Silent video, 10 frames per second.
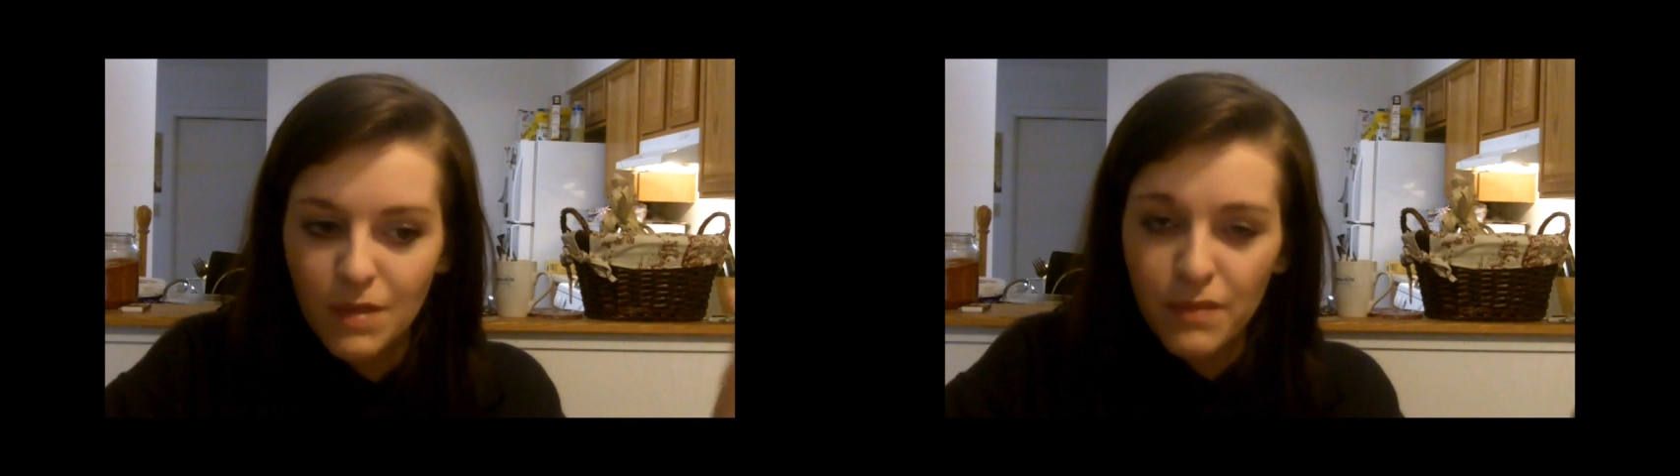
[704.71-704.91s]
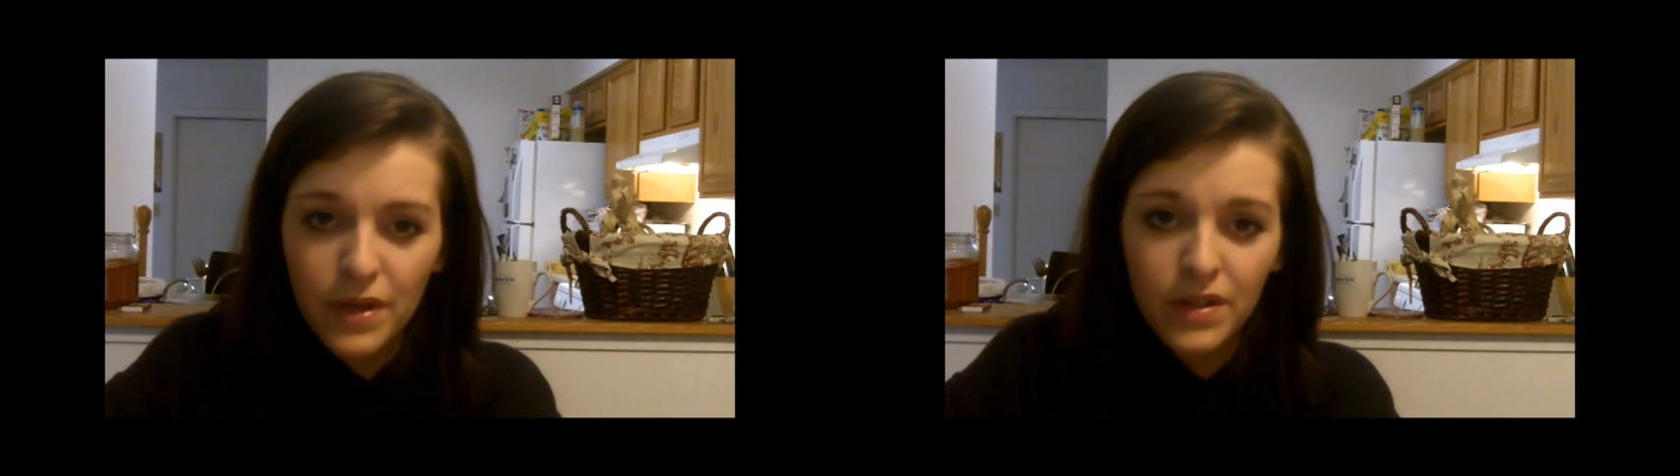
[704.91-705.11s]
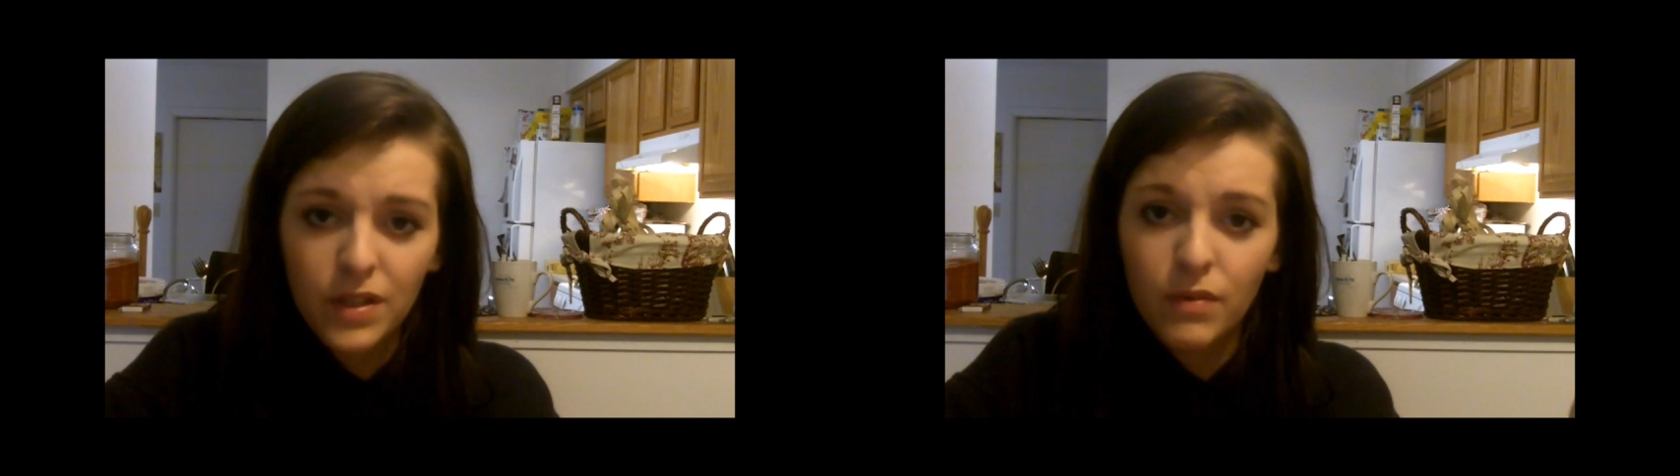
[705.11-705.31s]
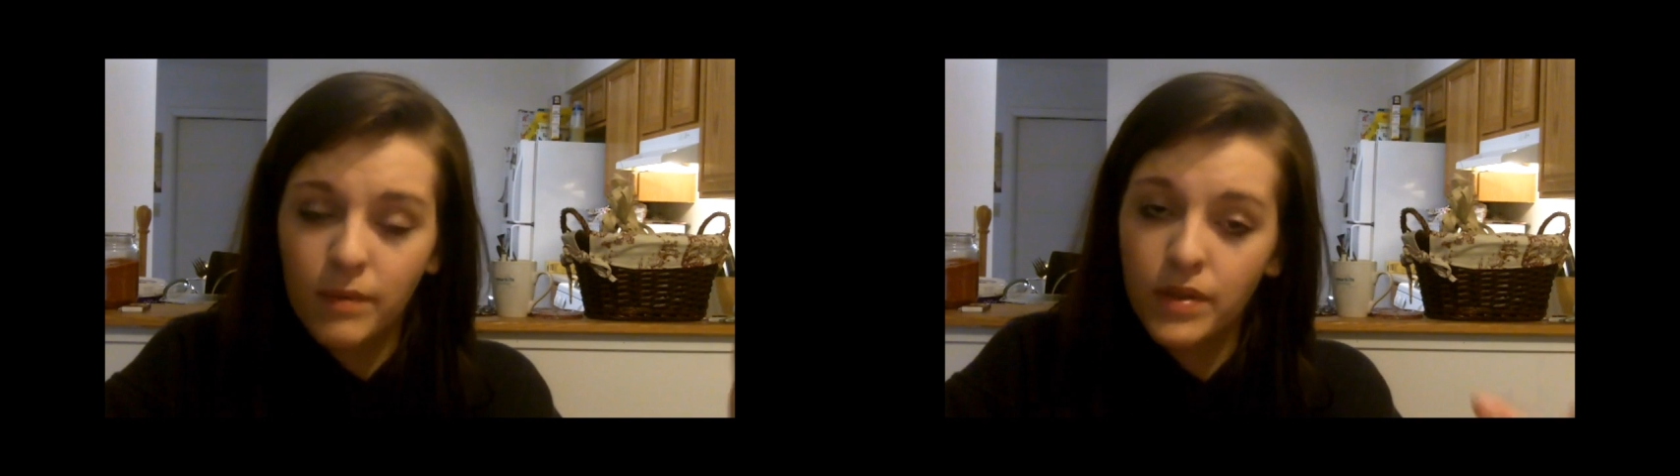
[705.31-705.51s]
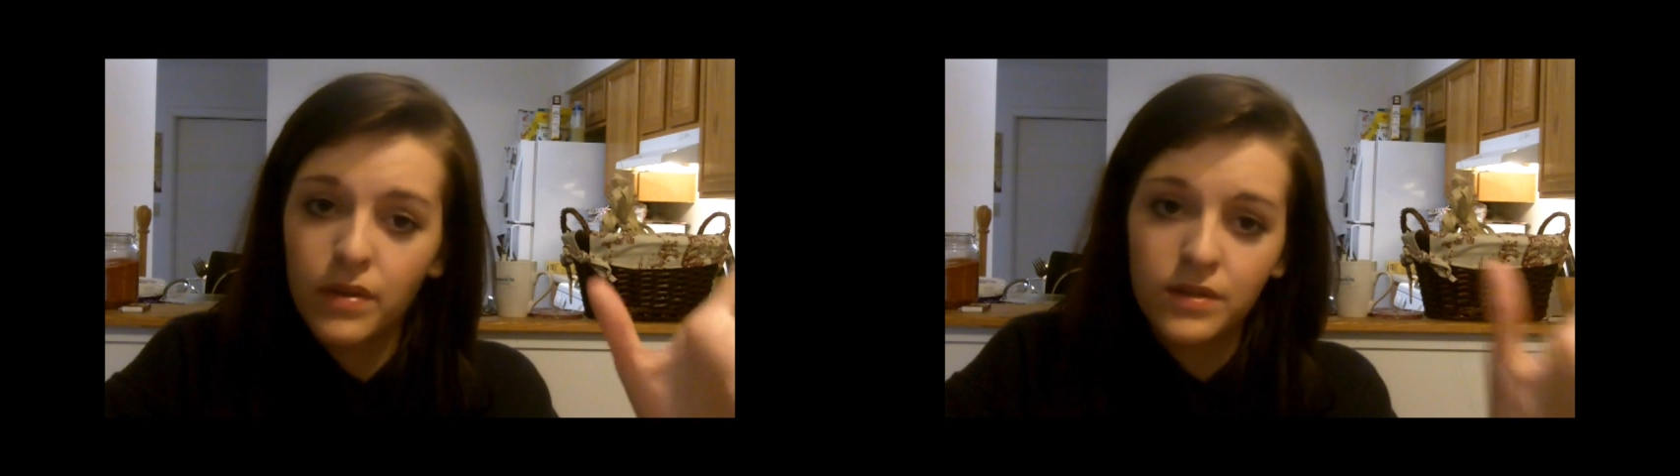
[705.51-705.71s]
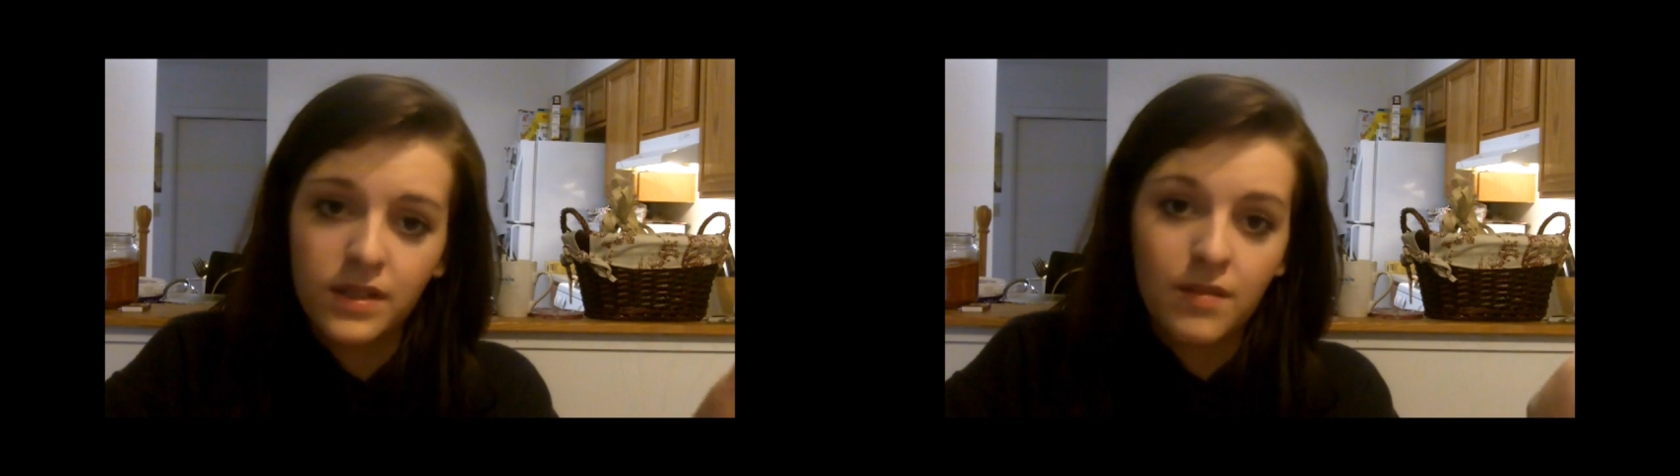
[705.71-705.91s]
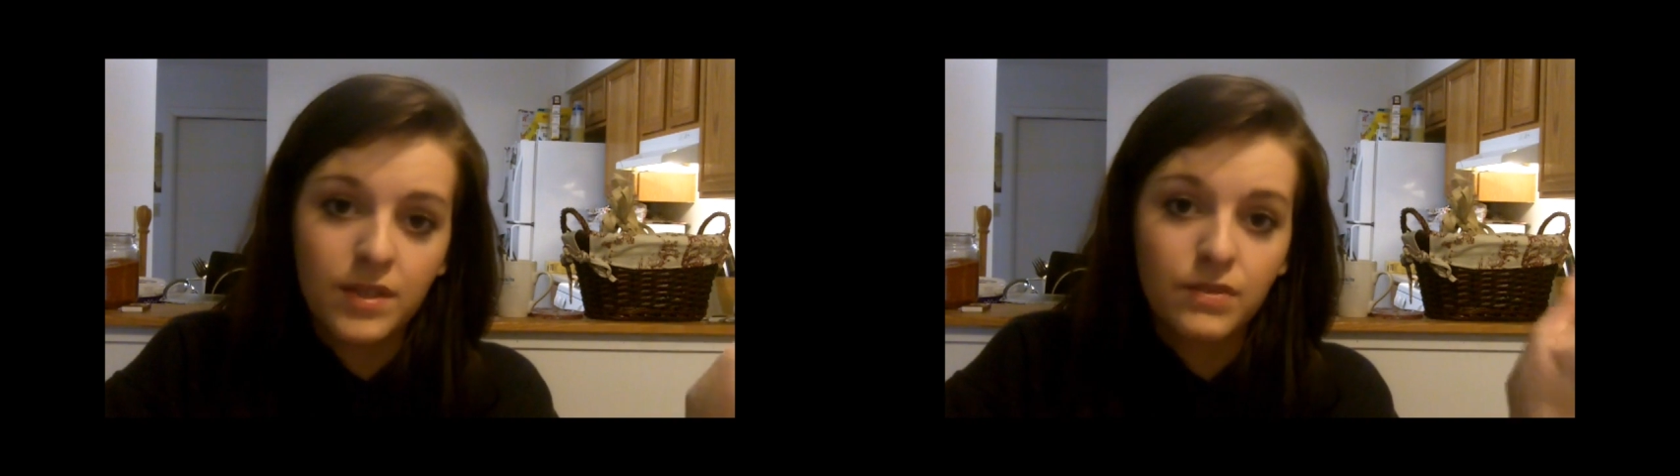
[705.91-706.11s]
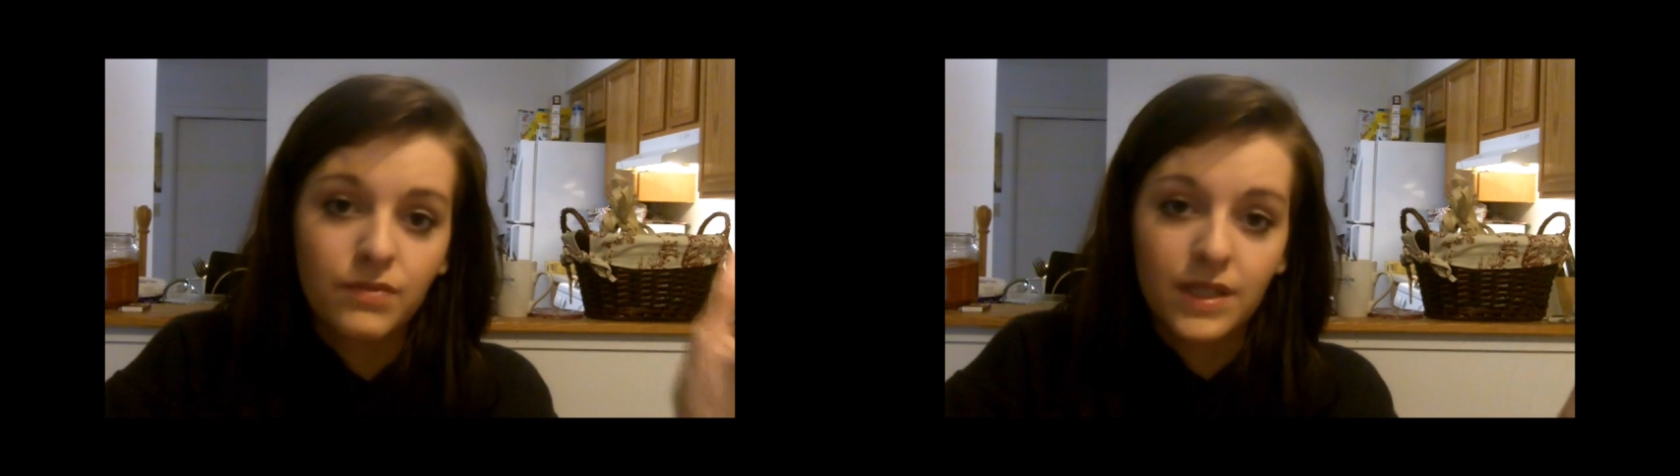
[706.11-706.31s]
Apparently, the woman who owns the
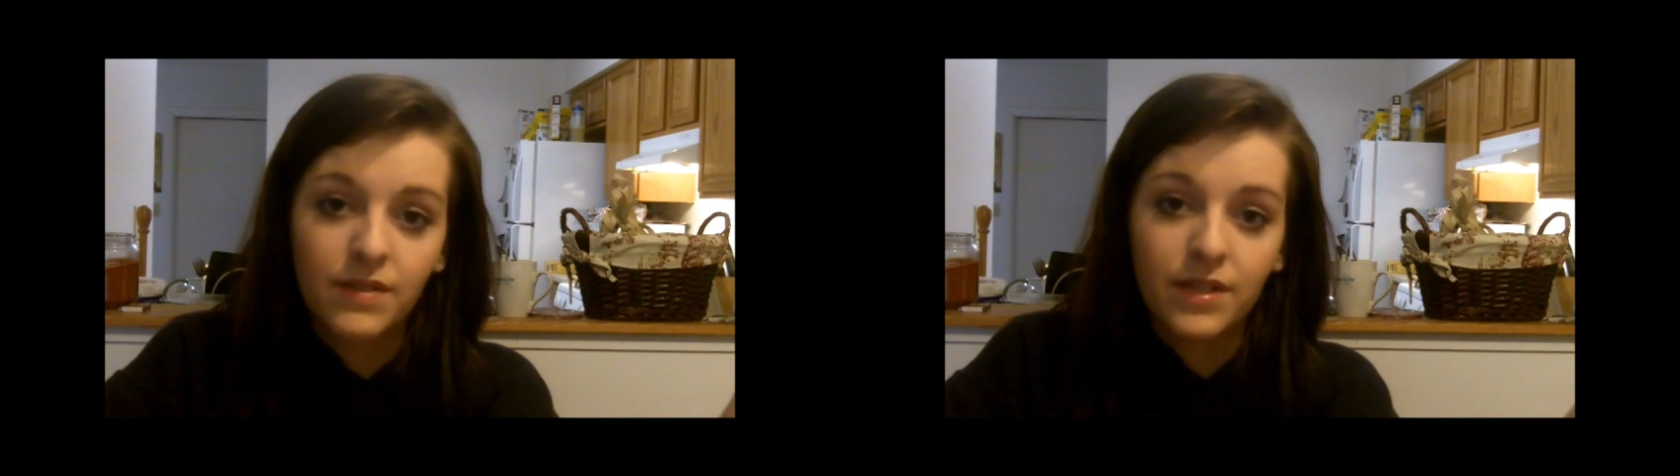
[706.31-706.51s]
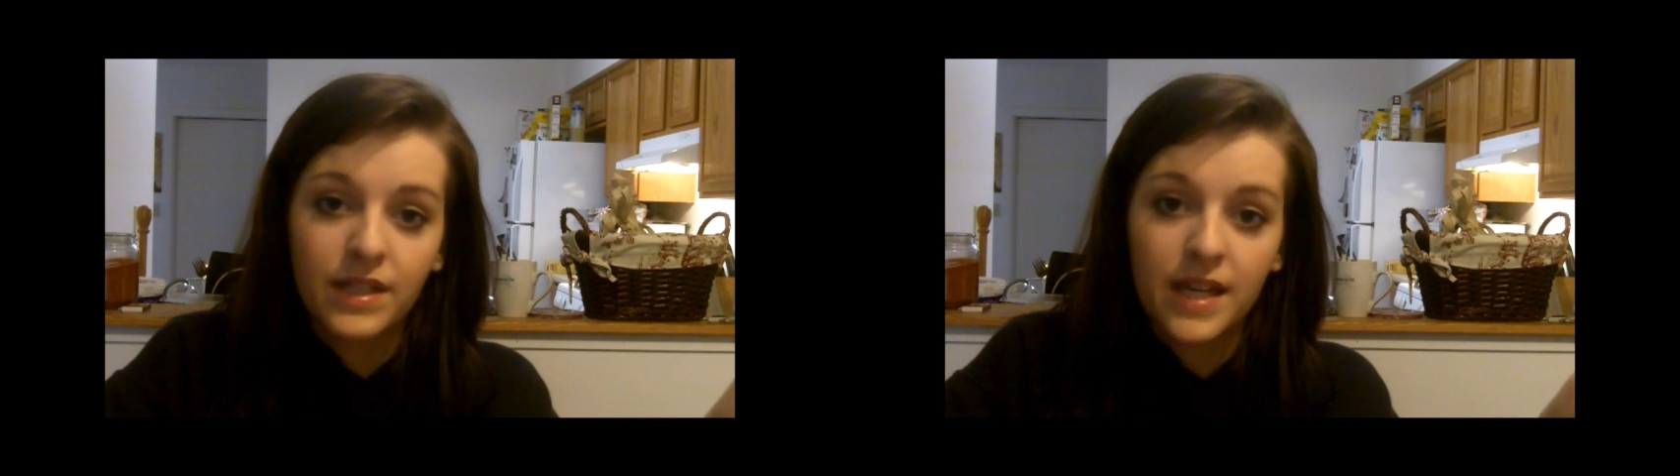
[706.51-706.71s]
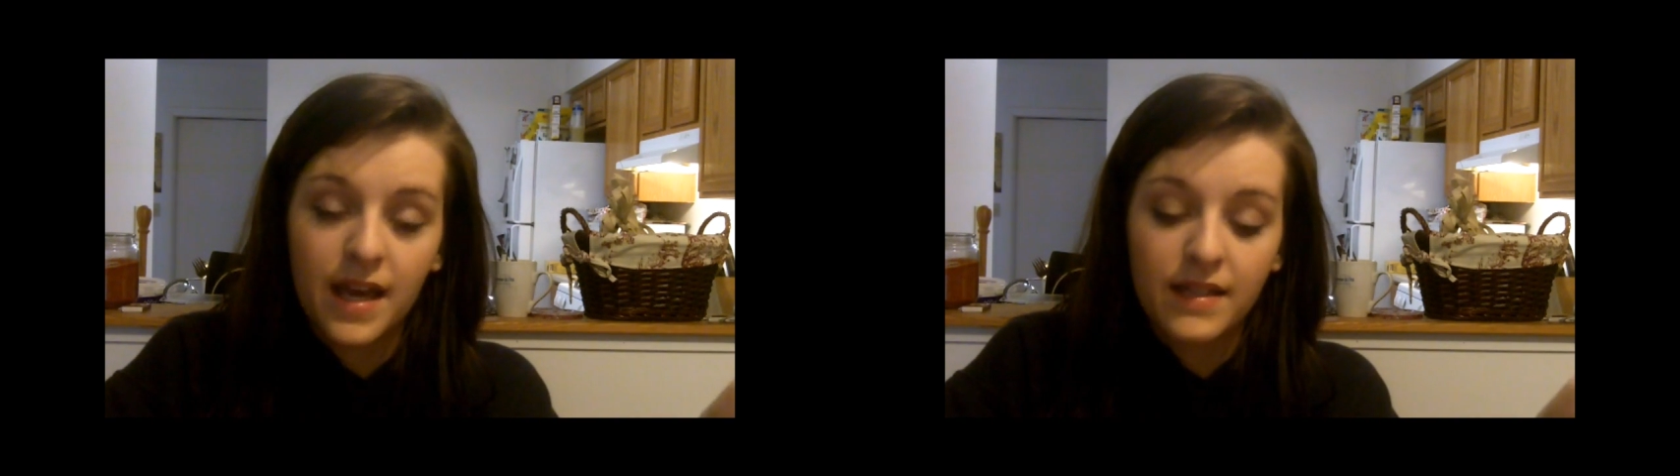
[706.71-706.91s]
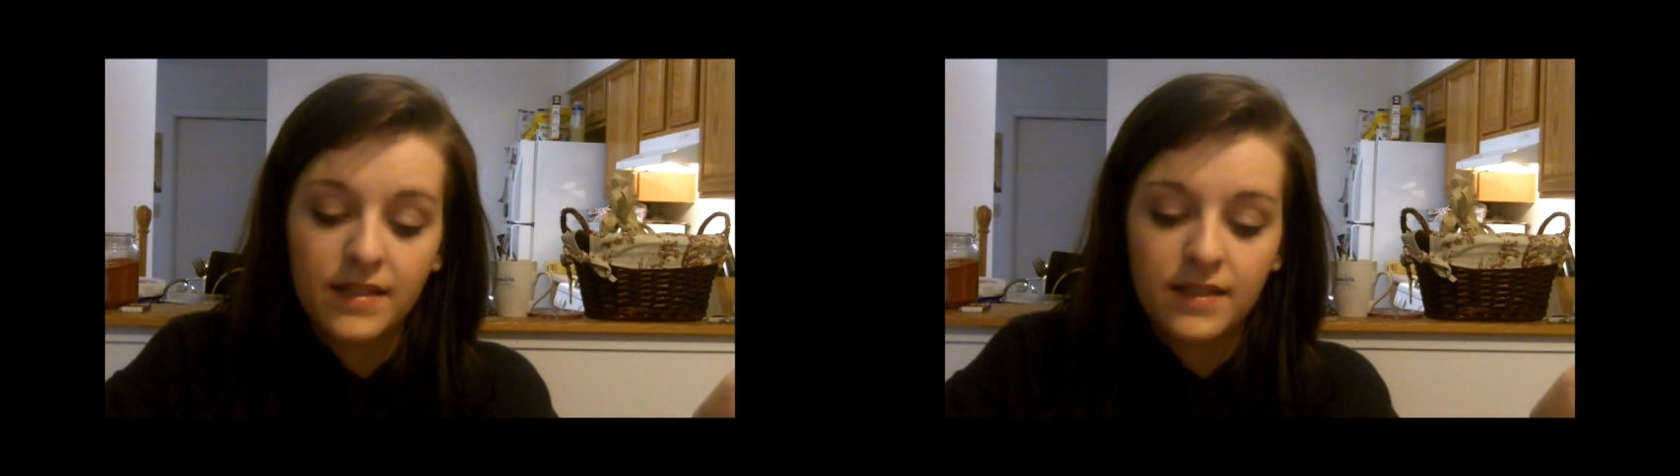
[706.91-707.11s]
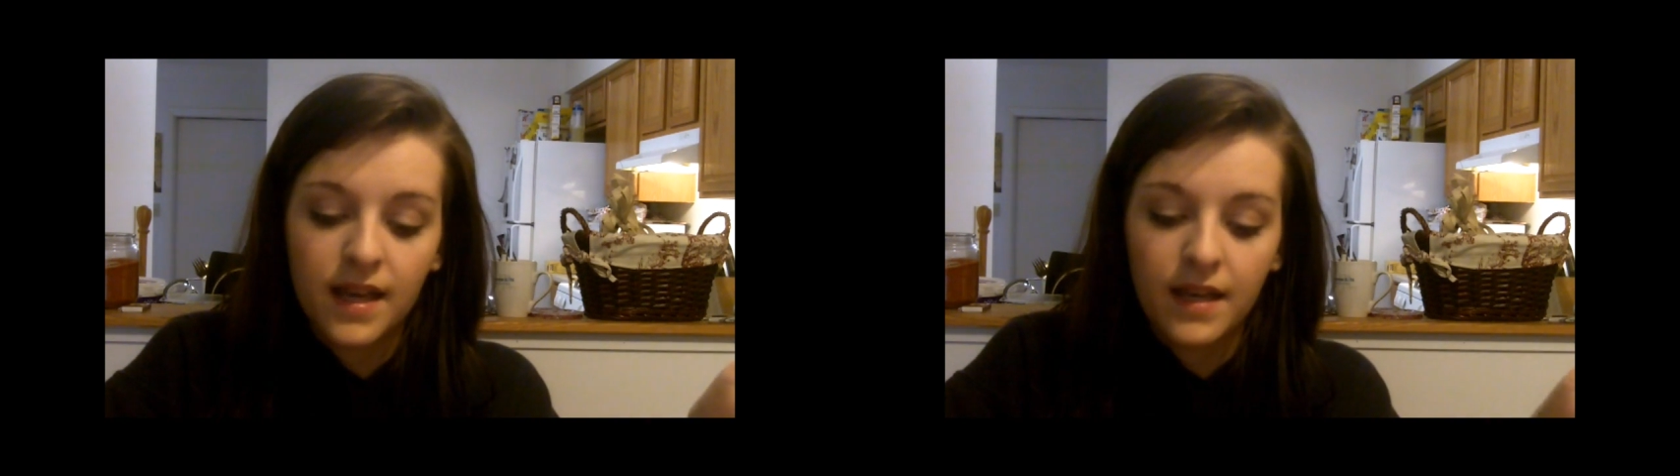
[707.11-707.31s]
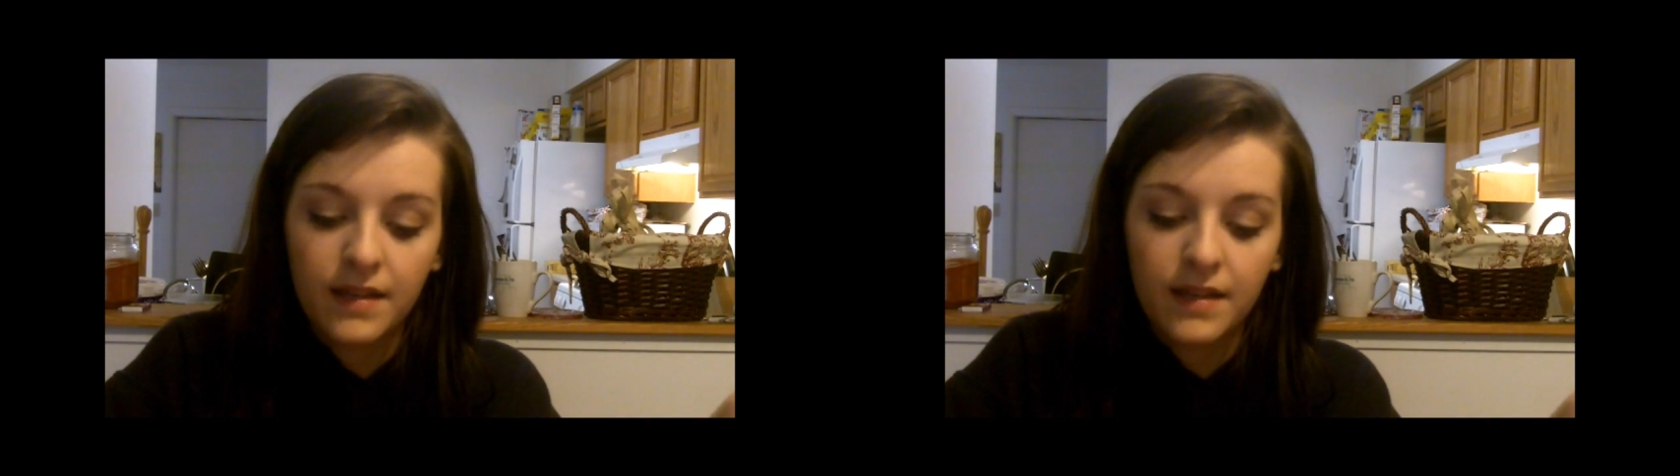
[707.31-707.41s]
company is really, really nice,